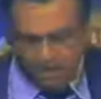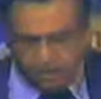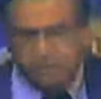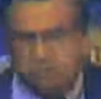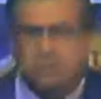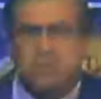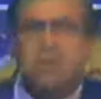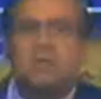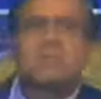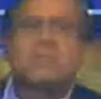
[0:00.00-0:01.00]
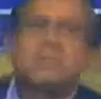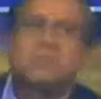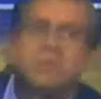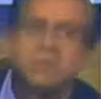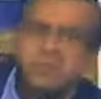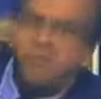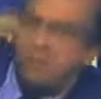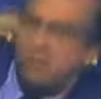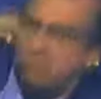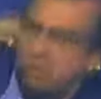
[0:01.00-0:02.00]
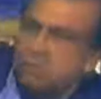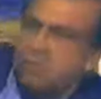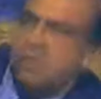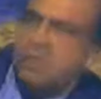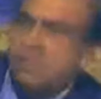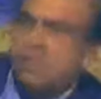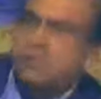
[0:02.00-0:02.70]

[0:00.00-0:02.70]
Elihu Root also is the man who wrote the